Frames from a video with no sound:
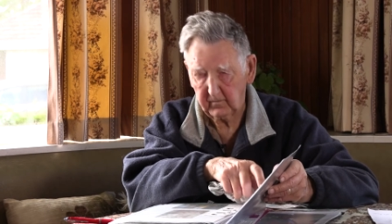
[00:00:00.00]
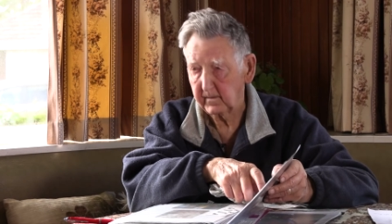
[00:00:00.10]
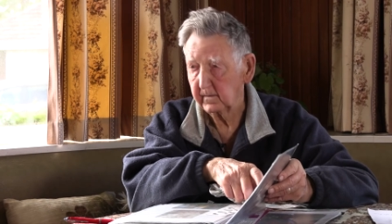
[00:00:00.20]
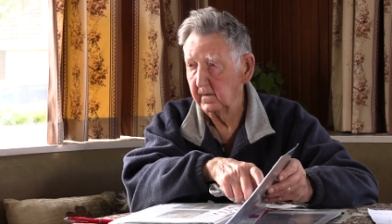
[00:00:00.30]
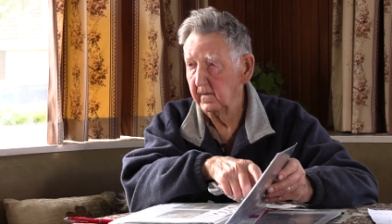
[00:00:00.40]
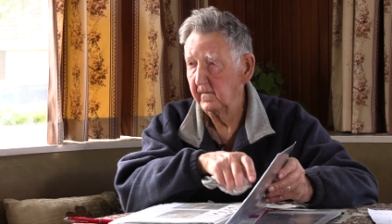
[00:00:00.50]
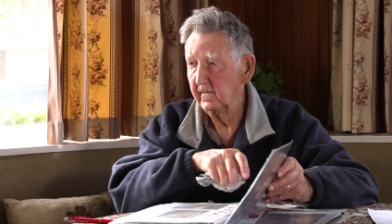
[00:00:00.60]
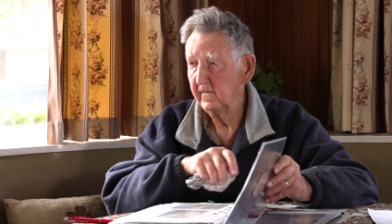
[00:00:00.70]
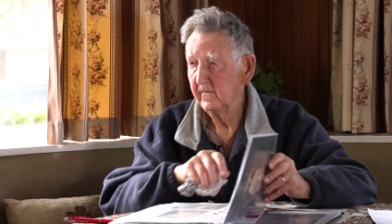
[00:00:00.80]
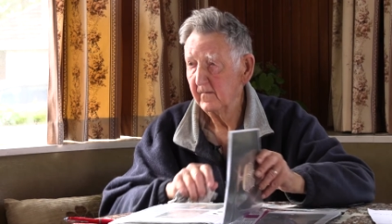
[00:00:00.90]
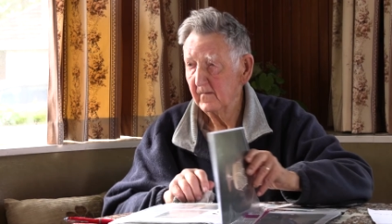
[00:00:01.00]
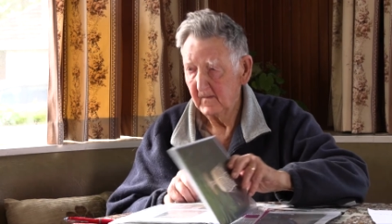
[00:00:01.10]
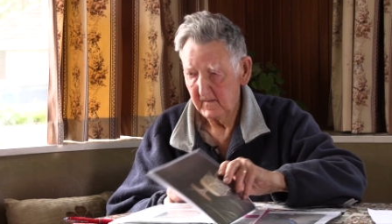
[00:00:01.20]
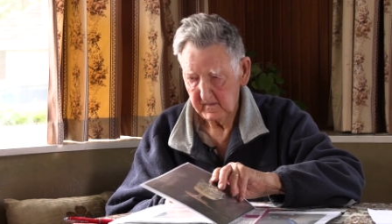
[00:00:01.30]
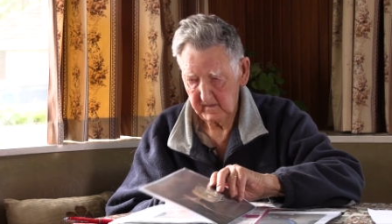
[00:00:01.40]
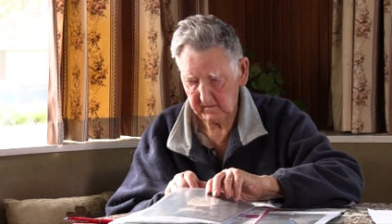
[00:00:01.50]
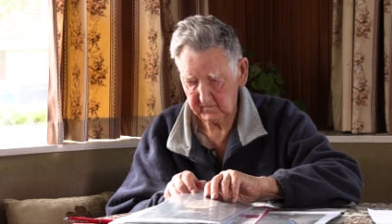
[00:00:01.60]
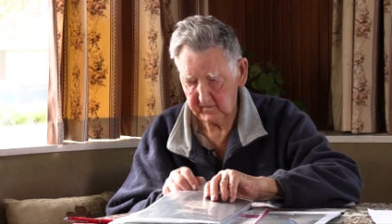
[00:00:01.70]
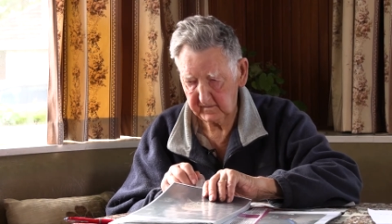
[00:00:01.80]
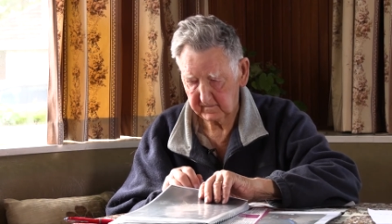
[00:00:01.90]
one. You
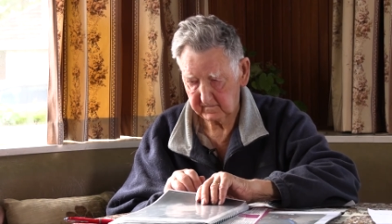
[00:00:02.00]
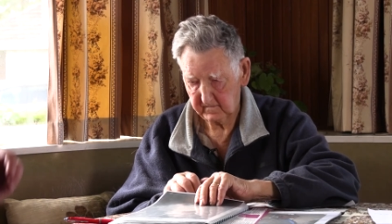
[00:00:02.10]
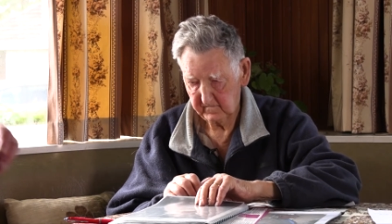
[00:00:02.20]
can read it.